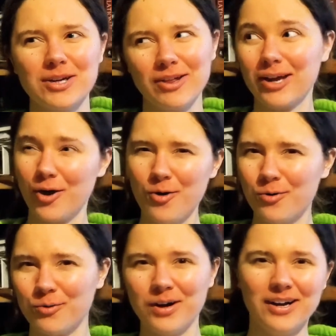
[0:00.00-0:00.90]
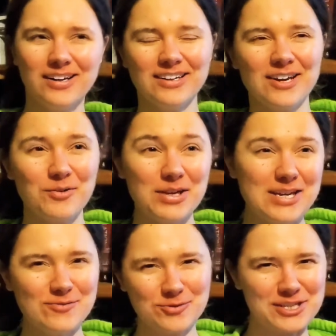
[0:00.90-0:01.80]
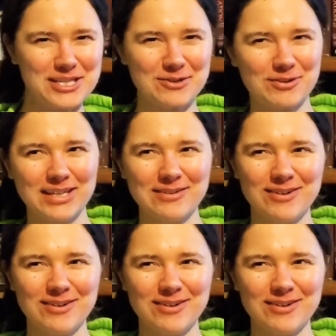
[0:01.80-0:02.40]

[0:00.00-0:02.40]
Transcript: You're like, oh, you know, evil secretly